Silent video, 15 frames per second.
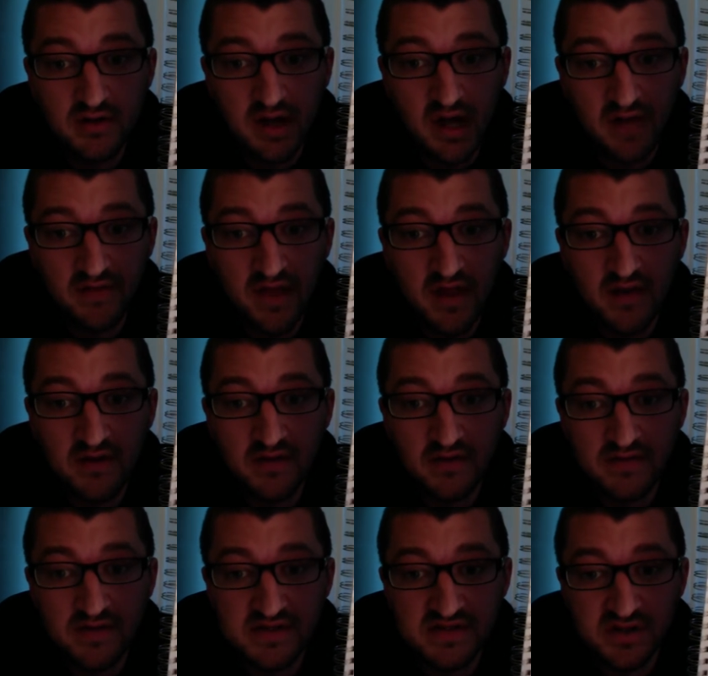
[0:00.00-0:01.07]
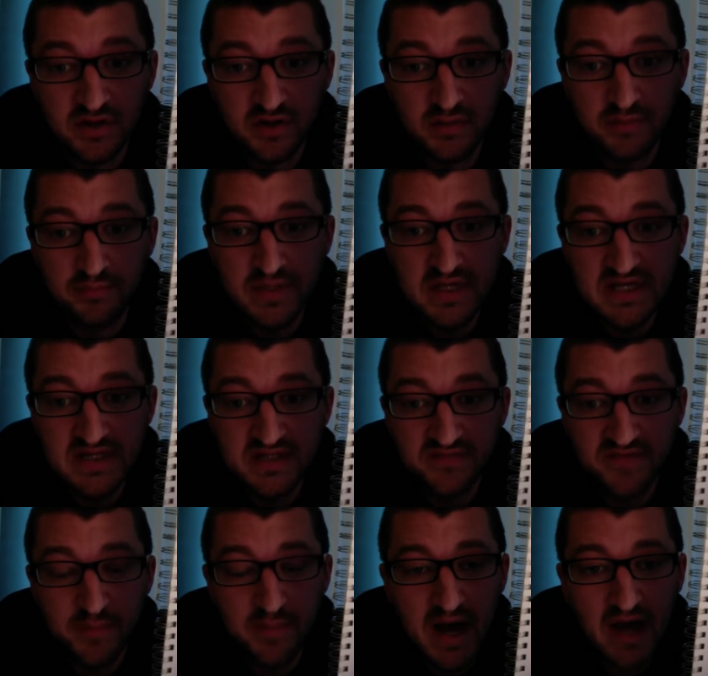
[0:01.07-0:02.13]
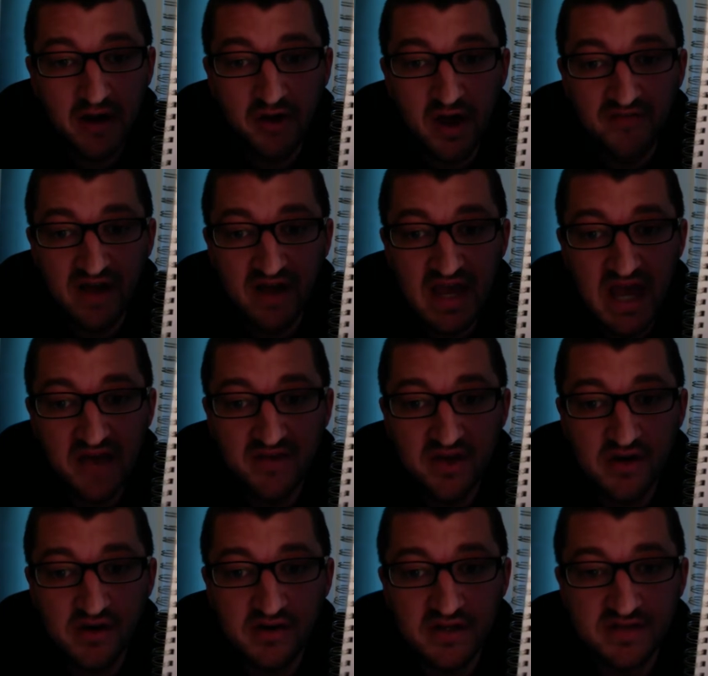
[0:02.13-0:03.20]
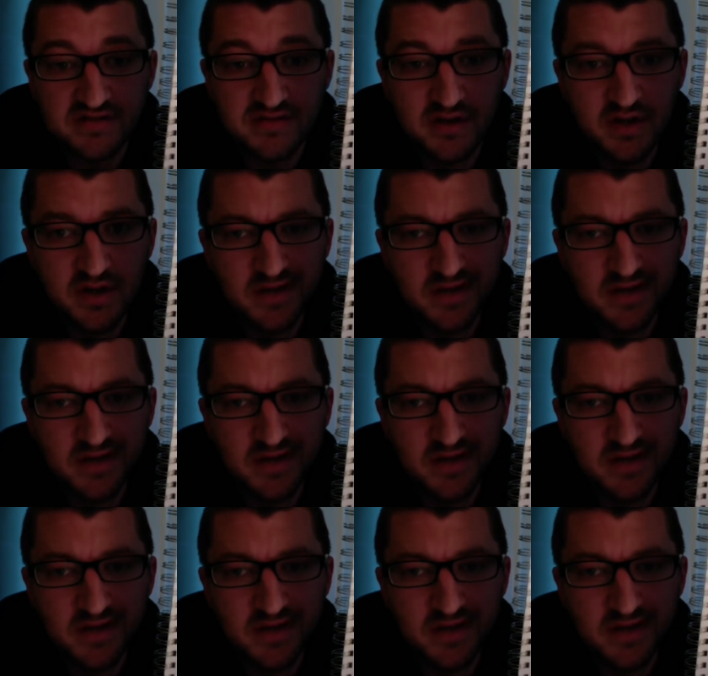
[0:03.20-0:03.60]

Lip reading: And then this little piece of the pie graph I have here is